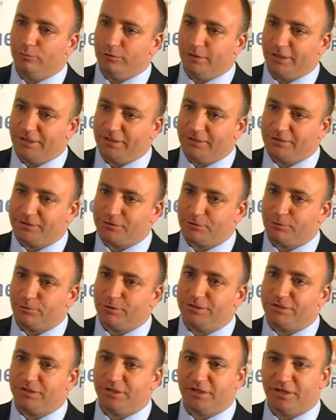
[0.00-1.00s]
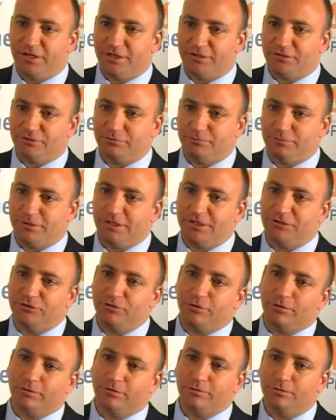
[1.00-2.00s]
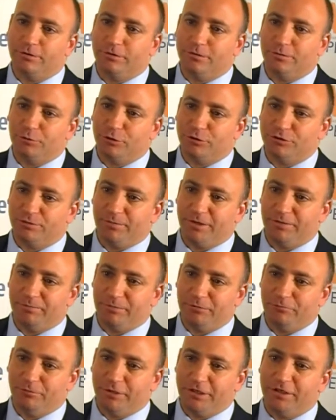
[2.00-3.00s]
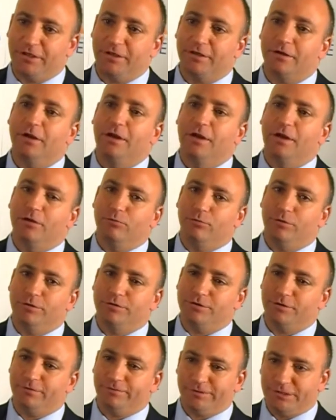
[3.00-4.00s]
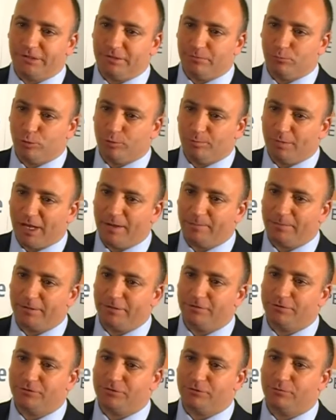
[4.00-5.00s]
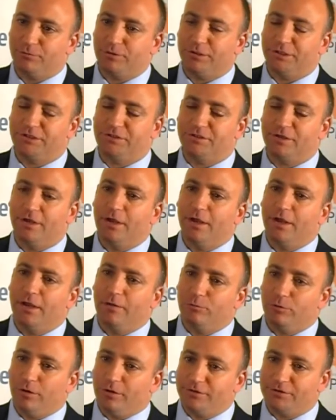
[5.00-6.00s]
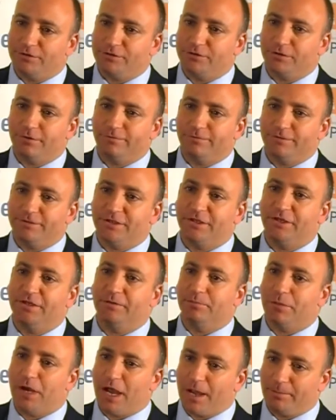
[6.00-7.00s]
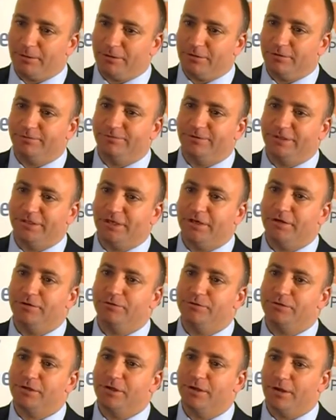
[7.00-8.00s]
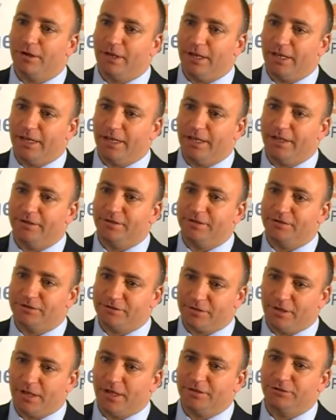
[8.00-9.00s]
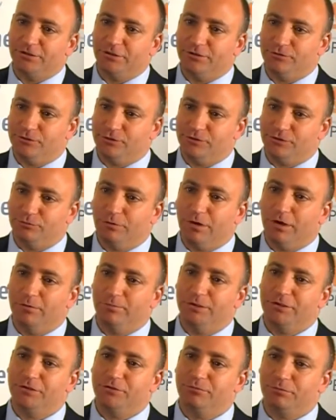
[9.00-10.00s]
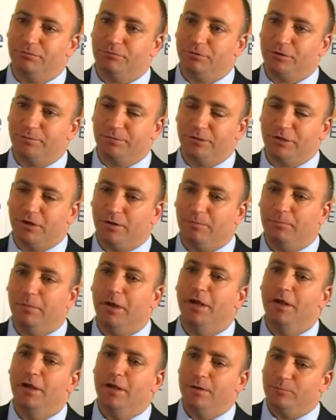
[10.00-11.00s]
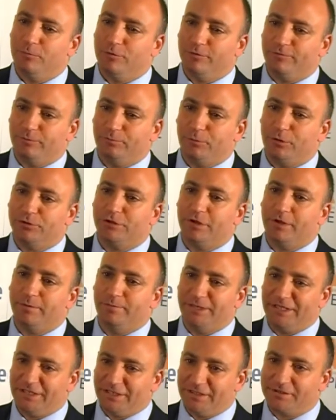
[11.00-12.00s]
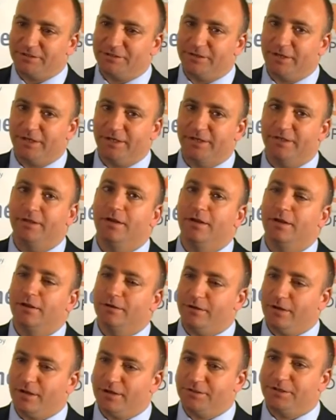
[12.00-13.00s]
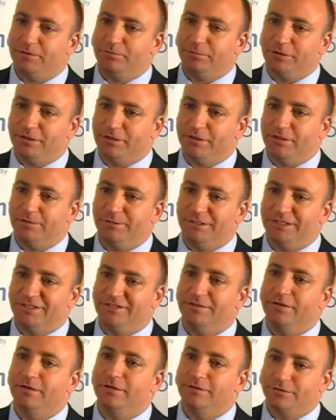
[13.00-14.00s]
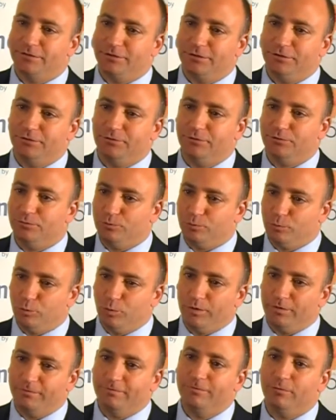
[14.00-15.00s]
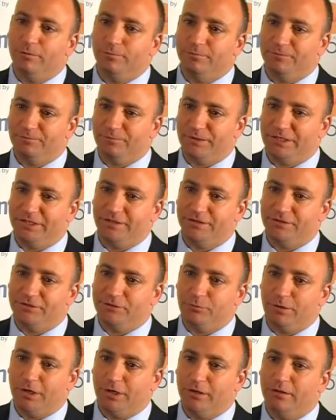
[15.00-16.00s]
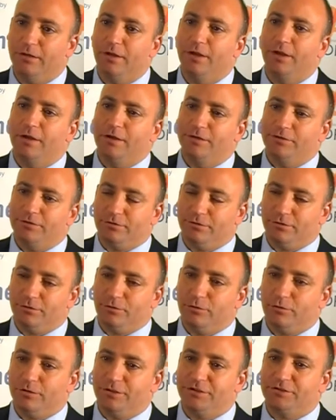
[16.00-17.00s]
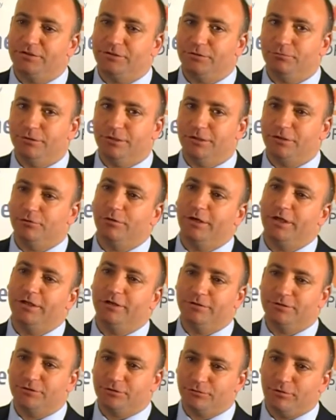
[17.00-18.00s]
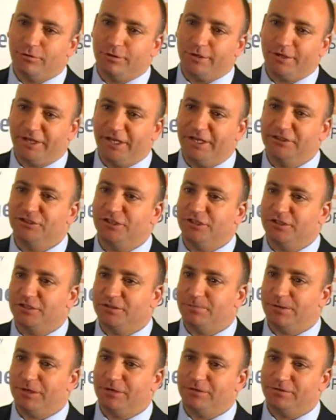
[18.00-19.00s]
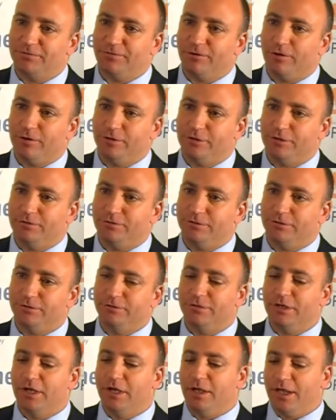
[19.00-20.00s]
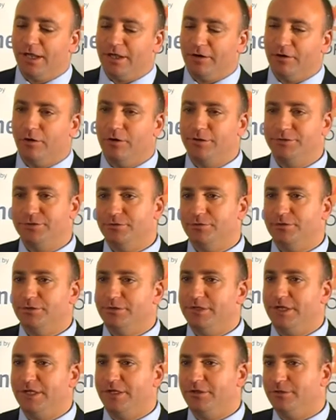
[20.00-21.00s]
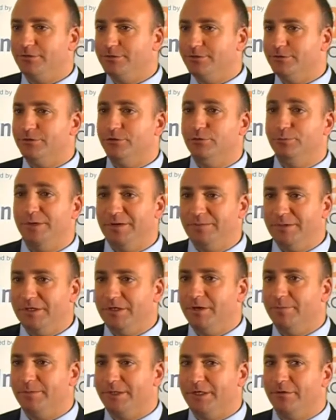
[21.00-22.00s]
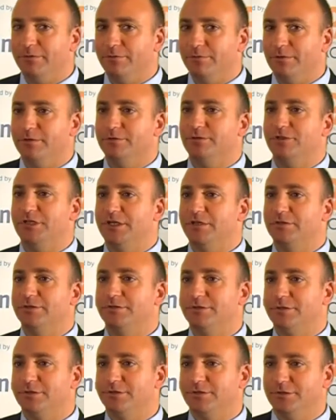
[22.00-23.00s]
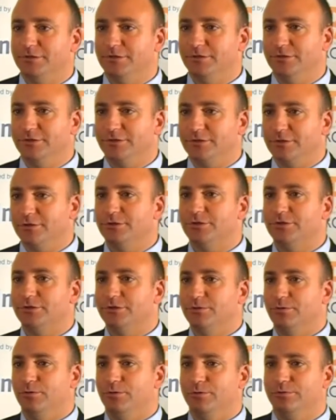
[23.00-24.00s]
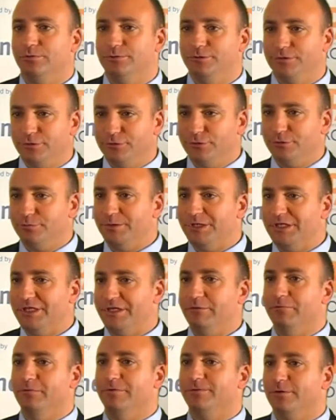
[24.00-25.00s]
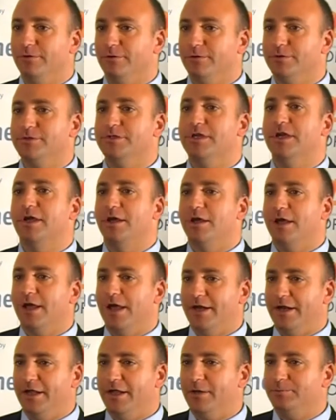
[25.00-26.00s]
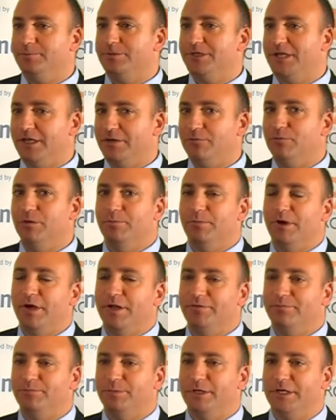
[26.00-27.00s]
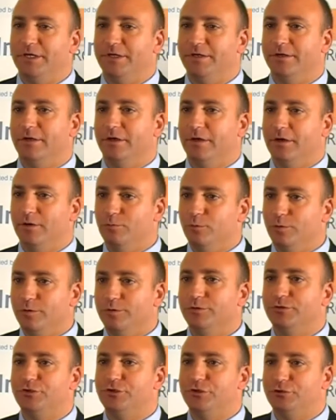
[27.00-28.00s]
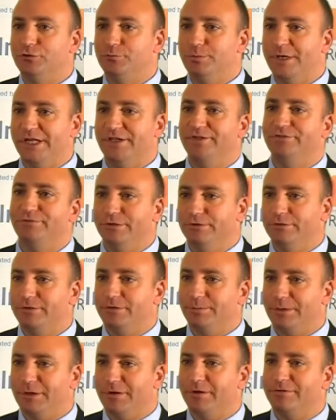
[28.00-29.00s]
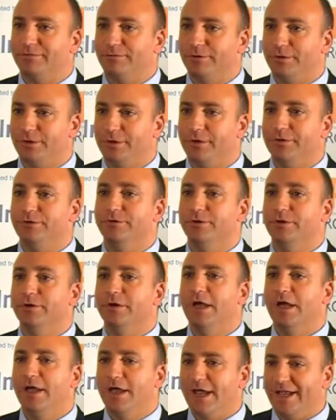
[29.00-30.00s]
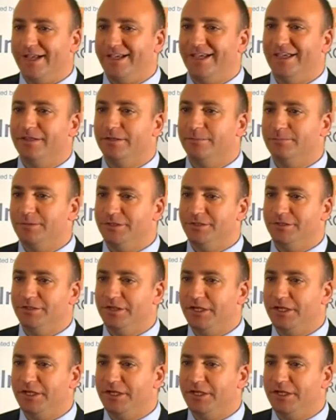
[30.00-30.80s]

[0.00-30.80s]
related stories in connection with each article that a person might be reading. We're surfacing more popular stories. We're also surfacing popular videos and slideshows as well, because we want to become more of a multimedia site, not simply limited to one form of media as well. So the goal is to really create a strong, engaging experience for our users, and also to take users who may be coming in through other channels such as search or through social media referrals, and help take what might have been a 1 or 2 page view experience for a user and get them to